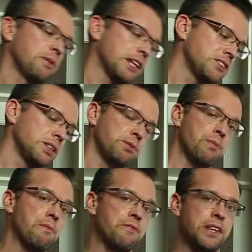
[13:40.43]
but that's no
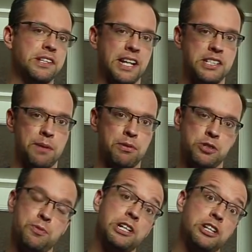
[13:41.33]
problem for this setup
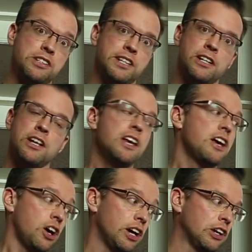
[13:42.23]
because we're going to be using
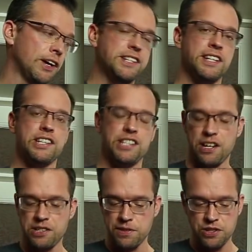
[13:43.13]
highlighting and
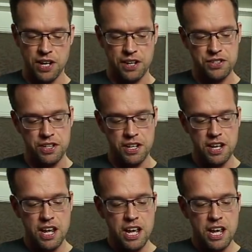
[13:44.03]
CO2 injection.